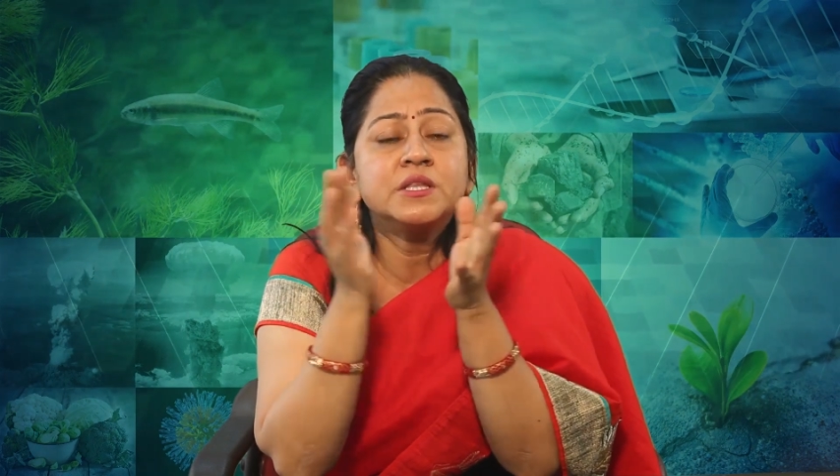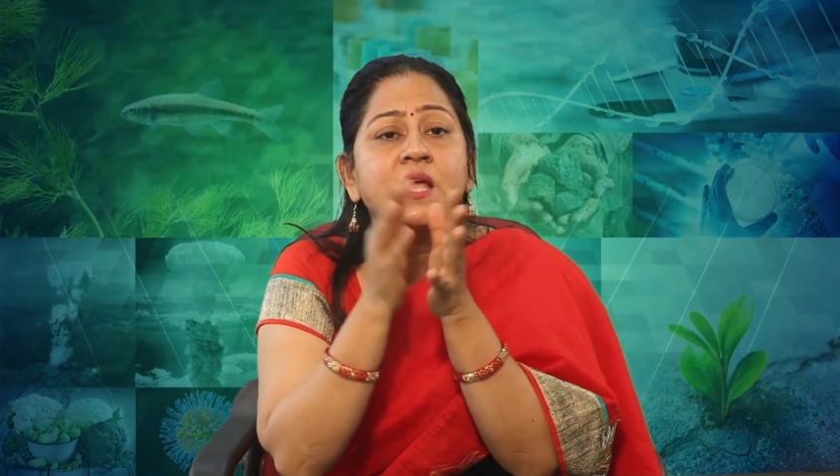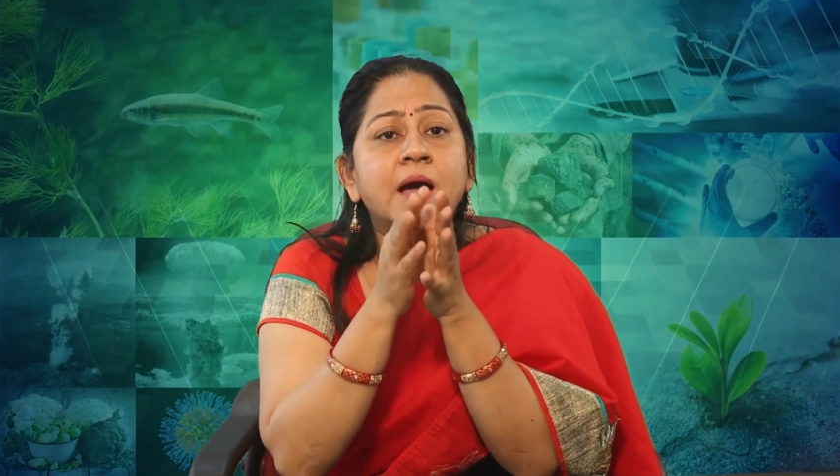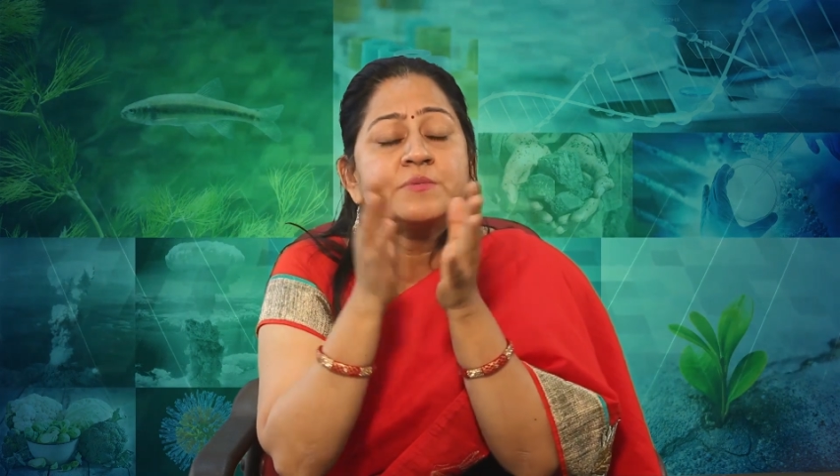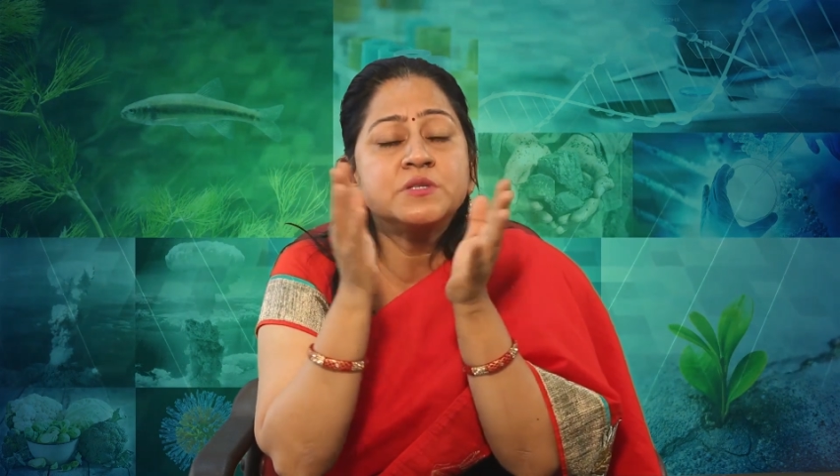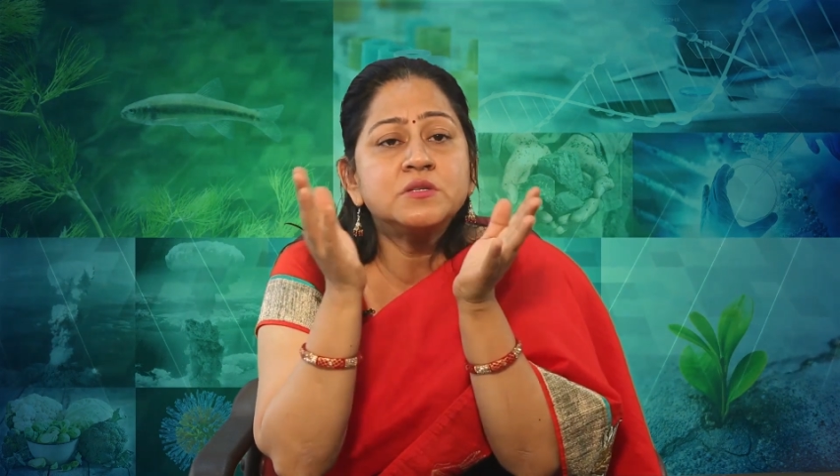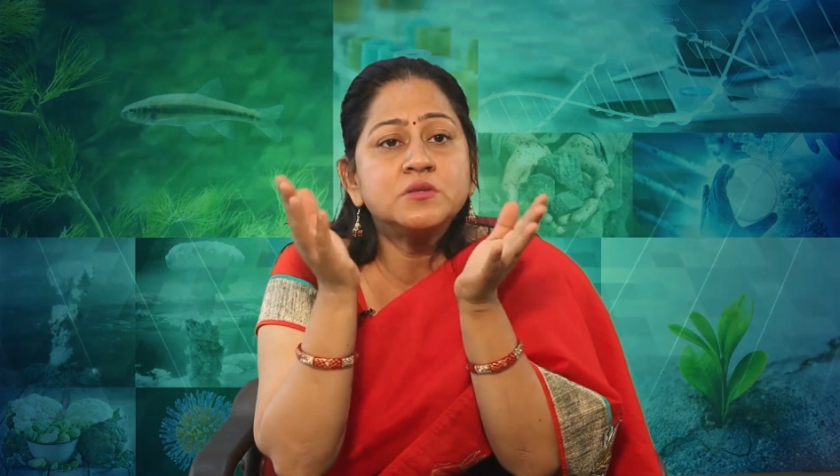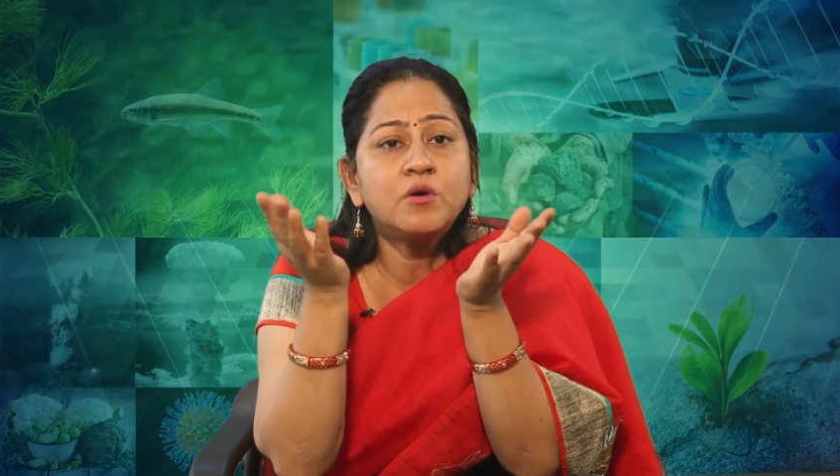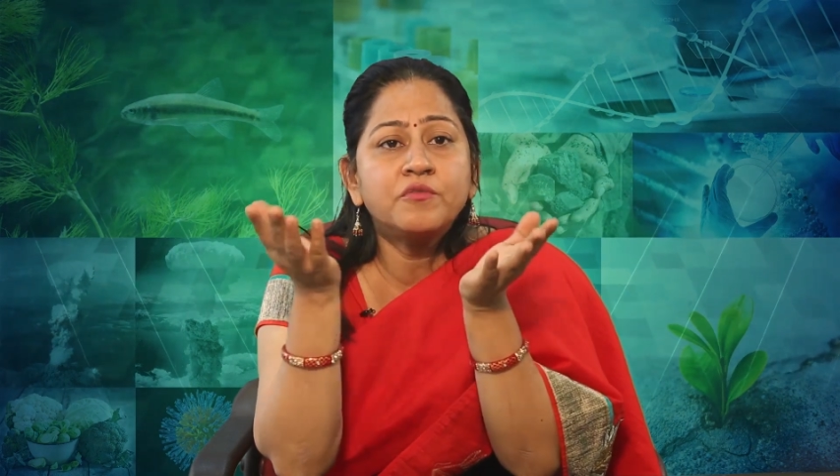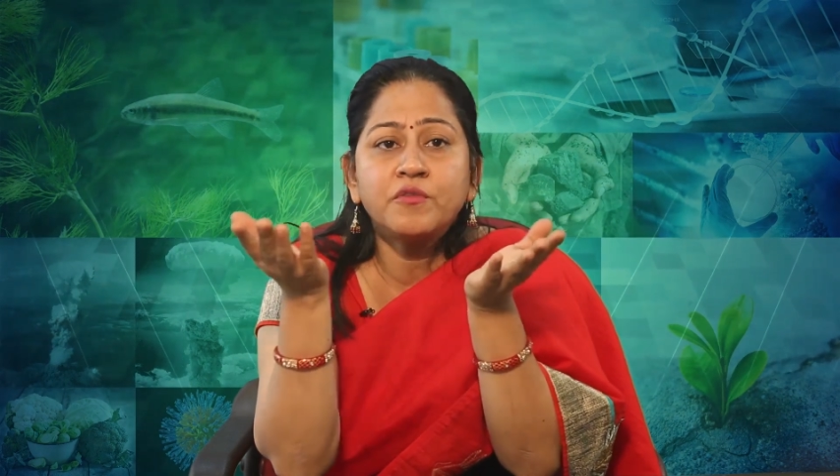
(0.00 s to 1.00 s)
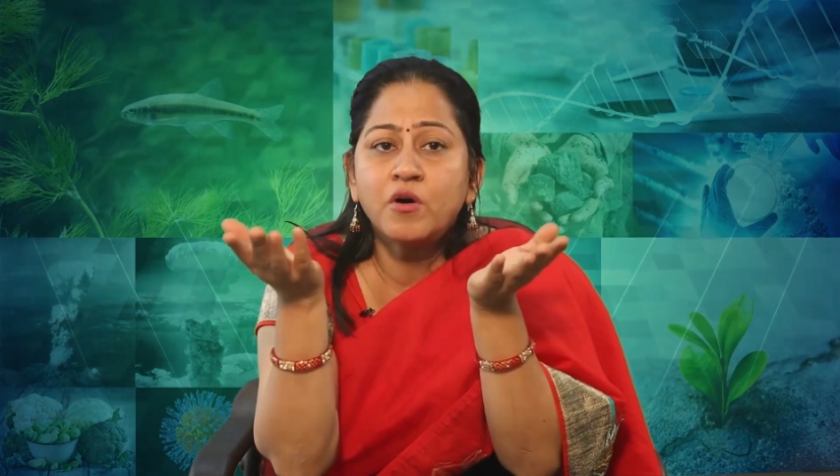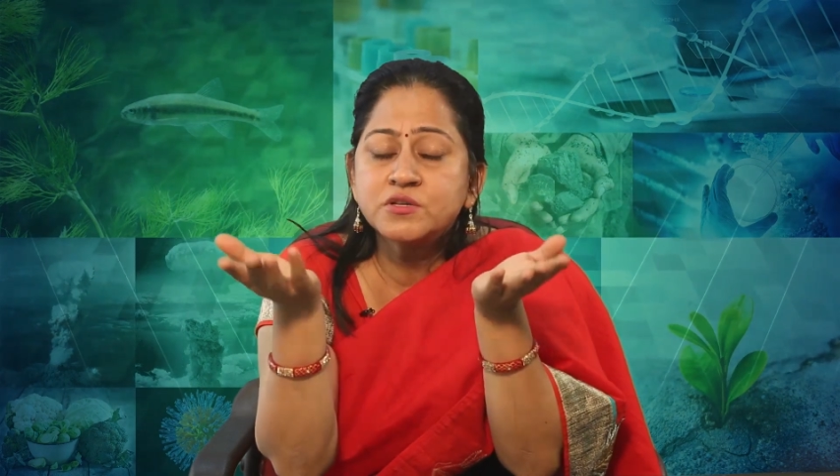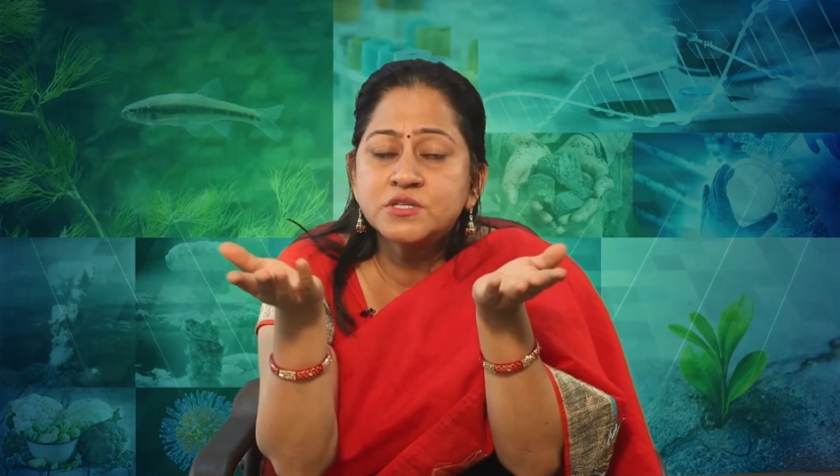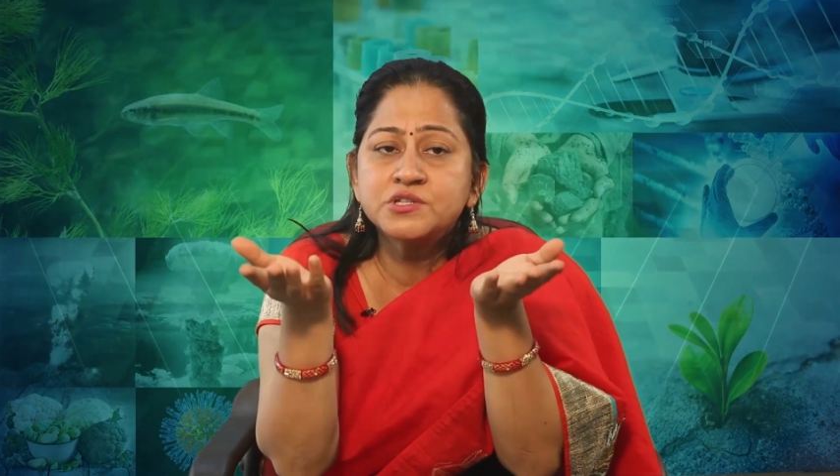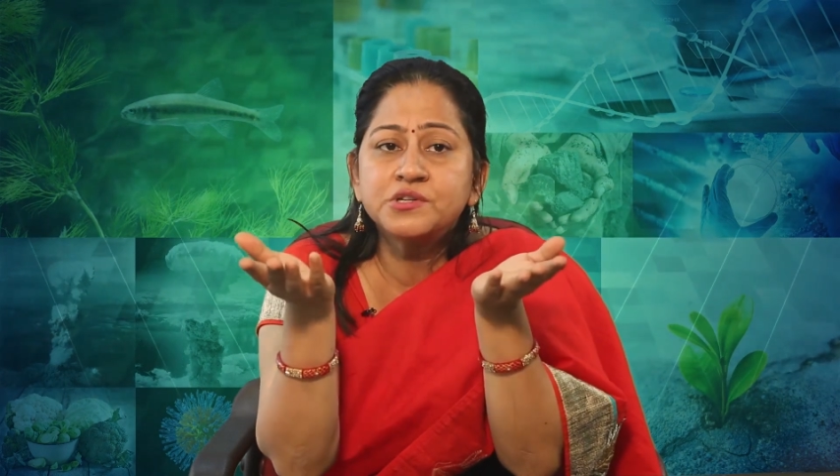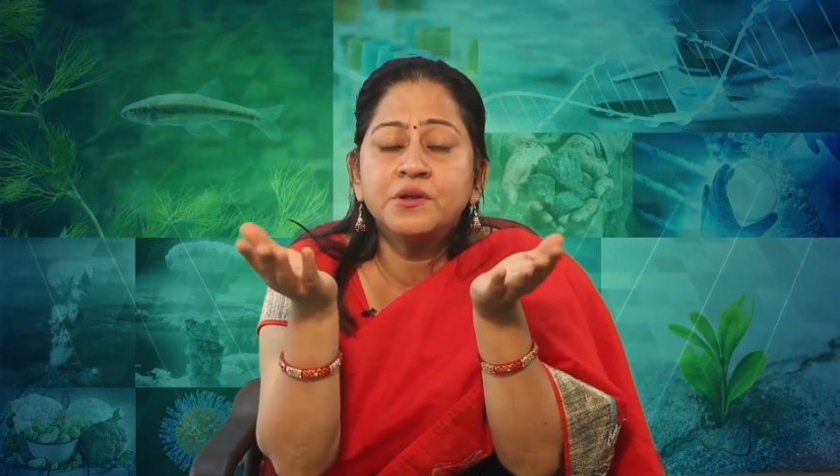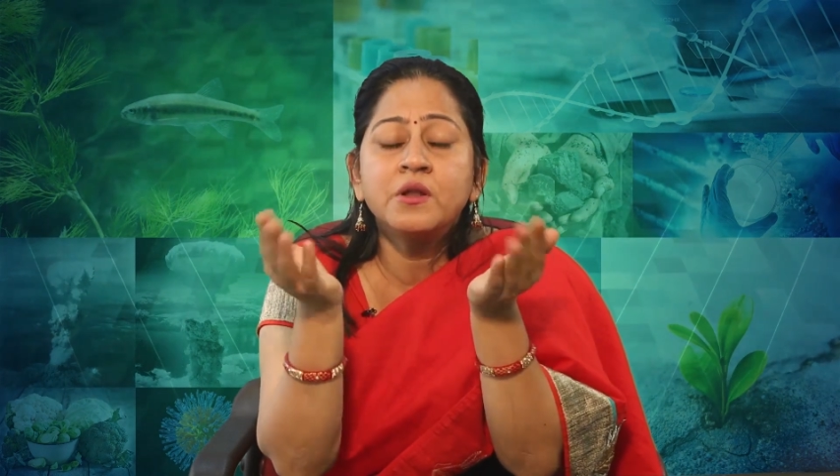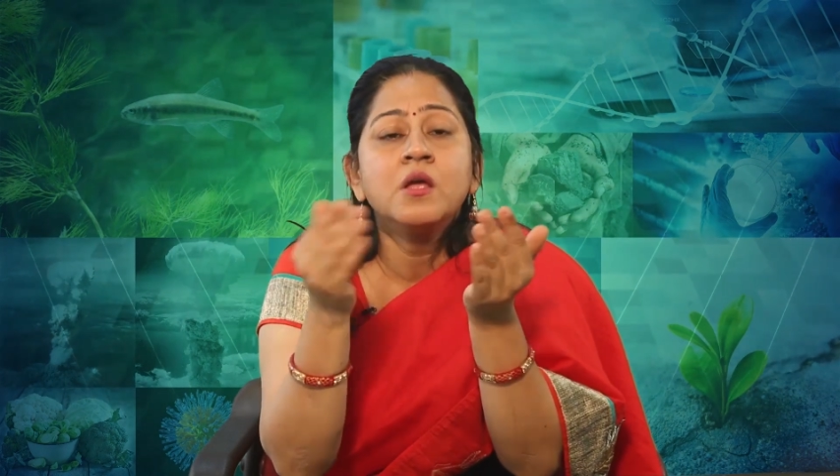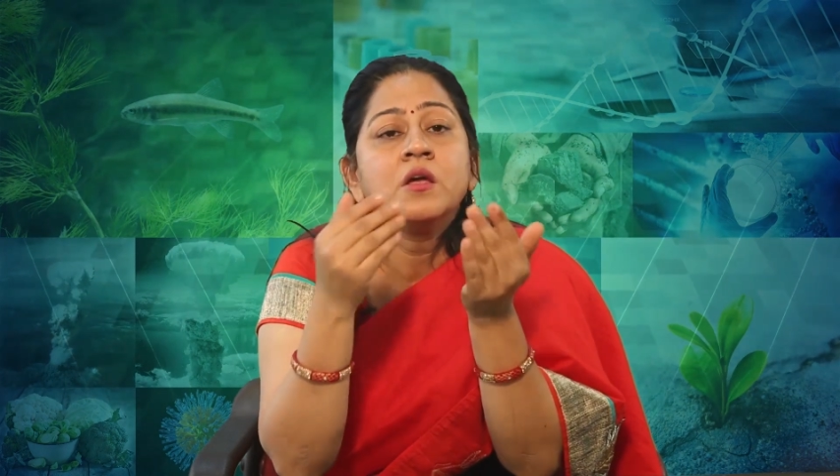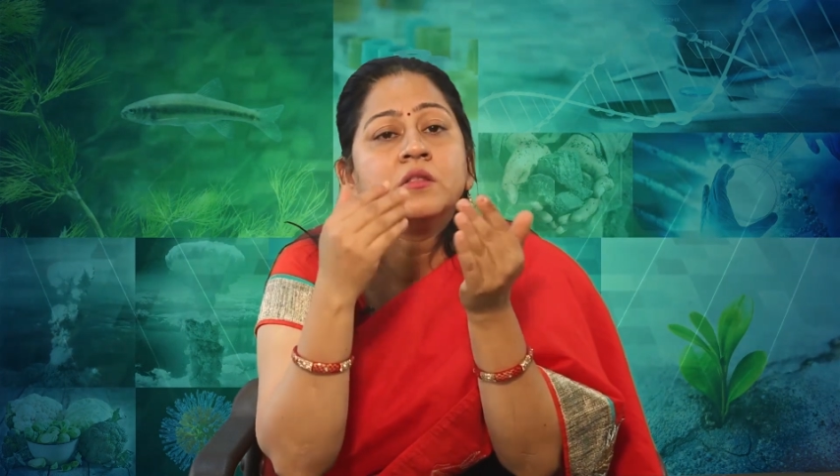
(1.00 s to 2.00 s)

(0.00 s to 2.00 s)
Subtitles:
in the absence of oxygen,